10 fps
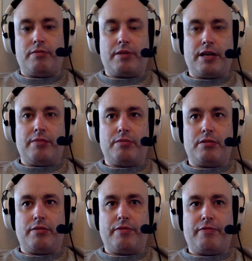of games
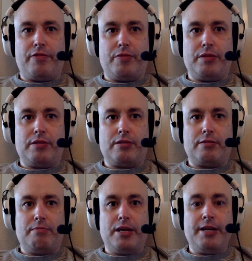that have
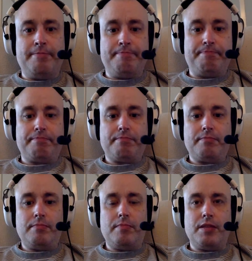influenced me,
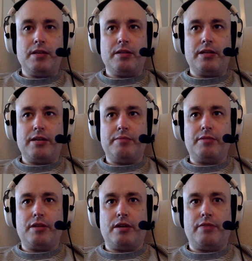
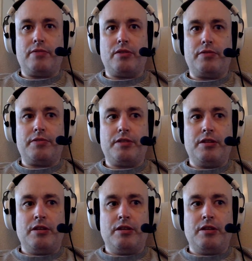games that I've loved.